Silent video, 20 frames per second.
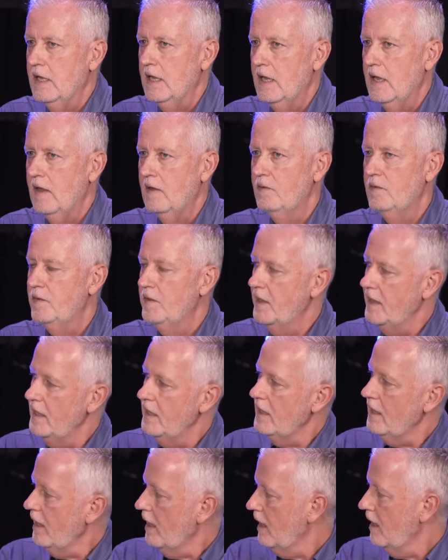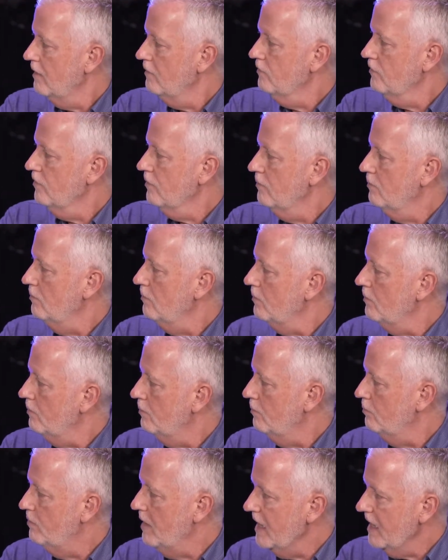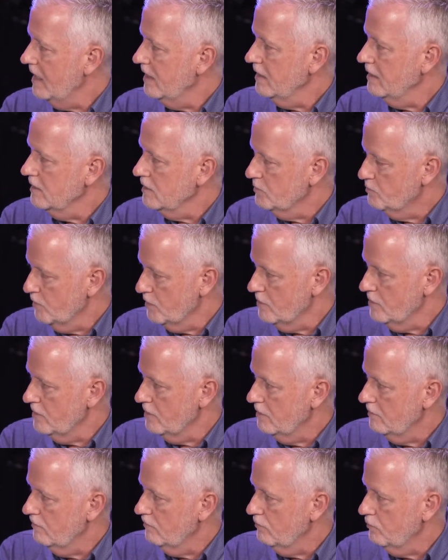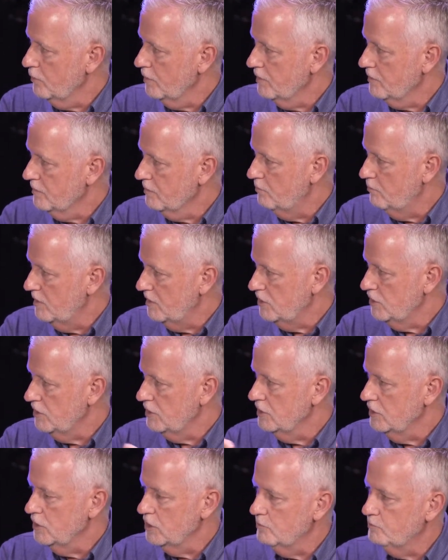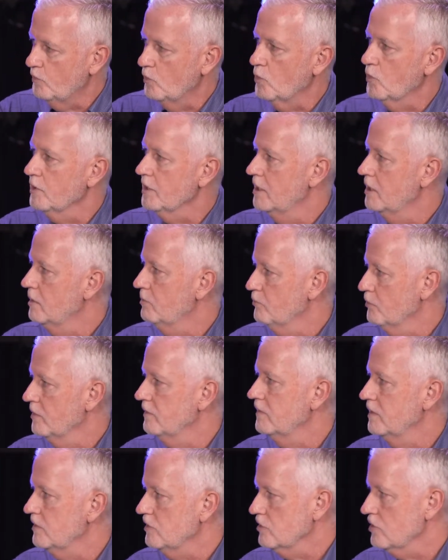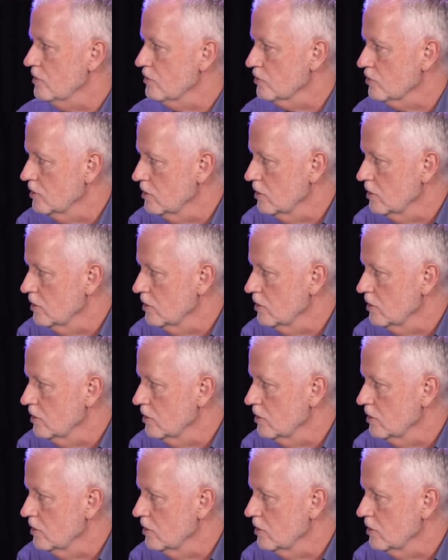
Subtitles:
And they had some bad experience with mission support in a previous church.